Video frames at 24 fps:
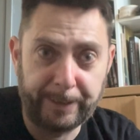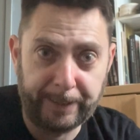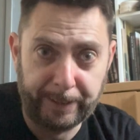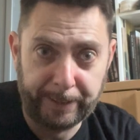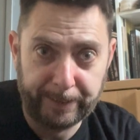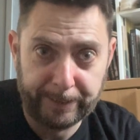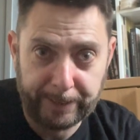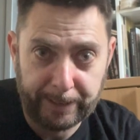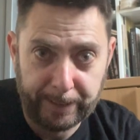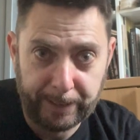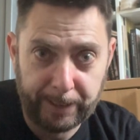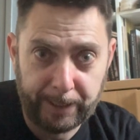it's
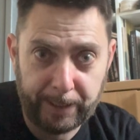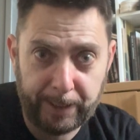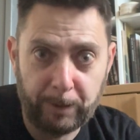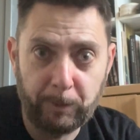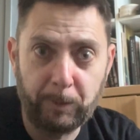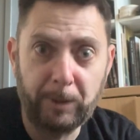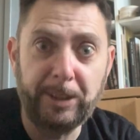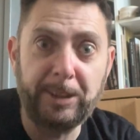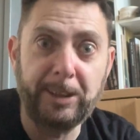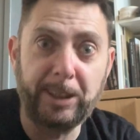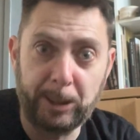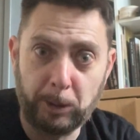dear,
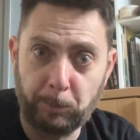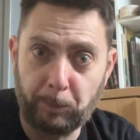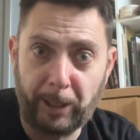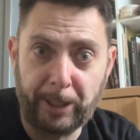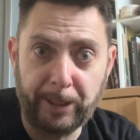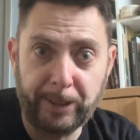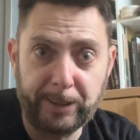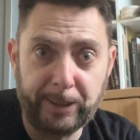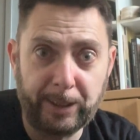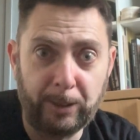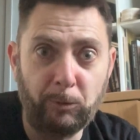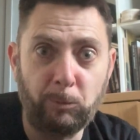it's
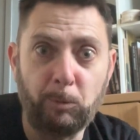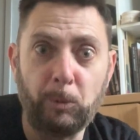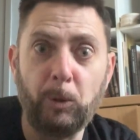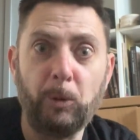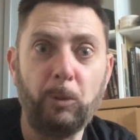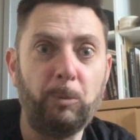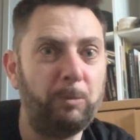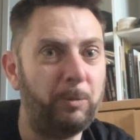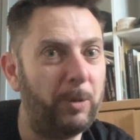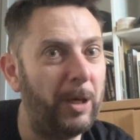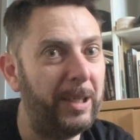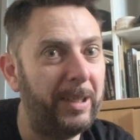expensive, but
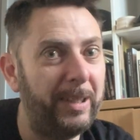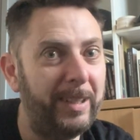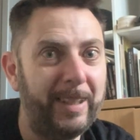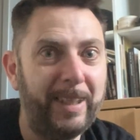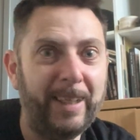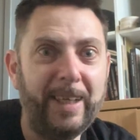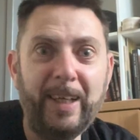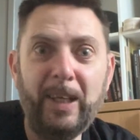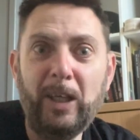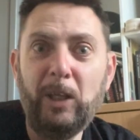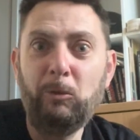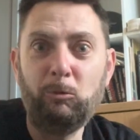
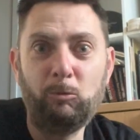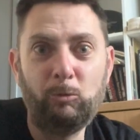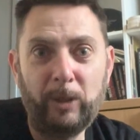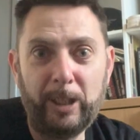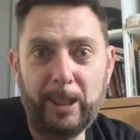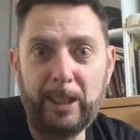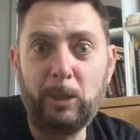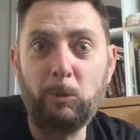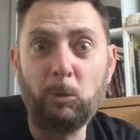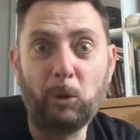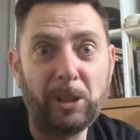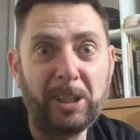
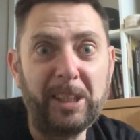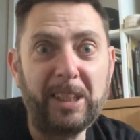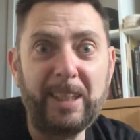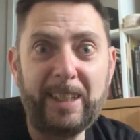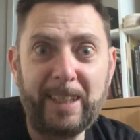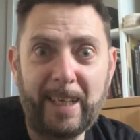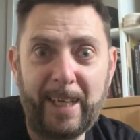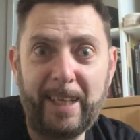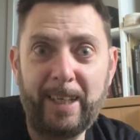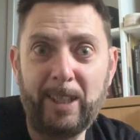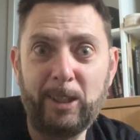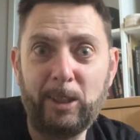really what
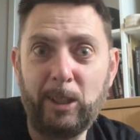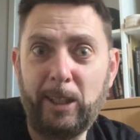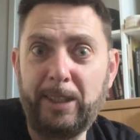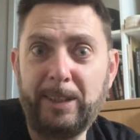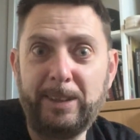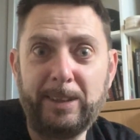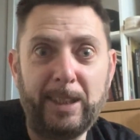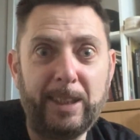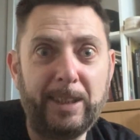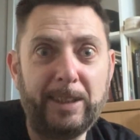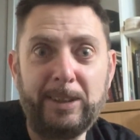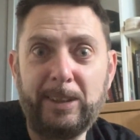you're getting
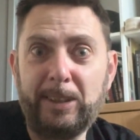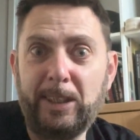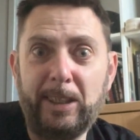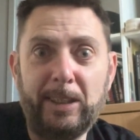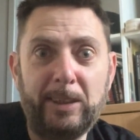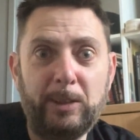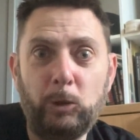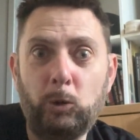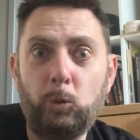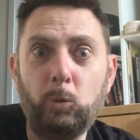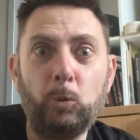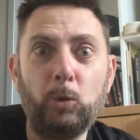is
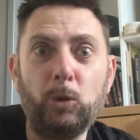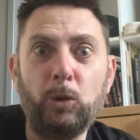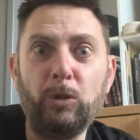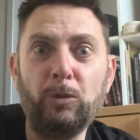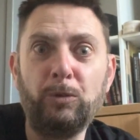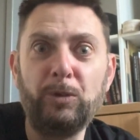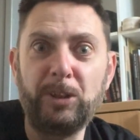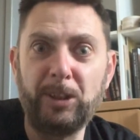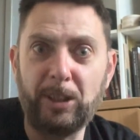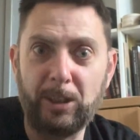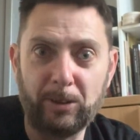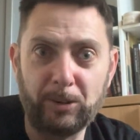
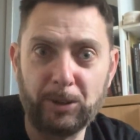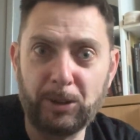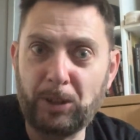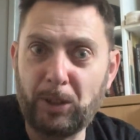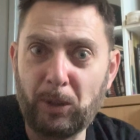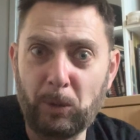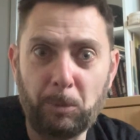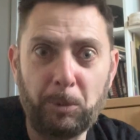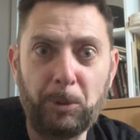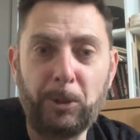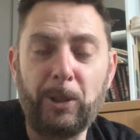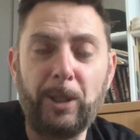dwarfs the cost of
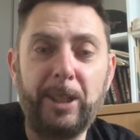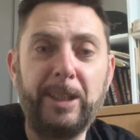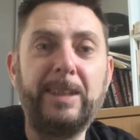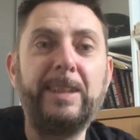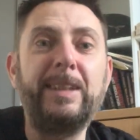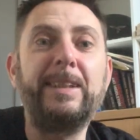the price.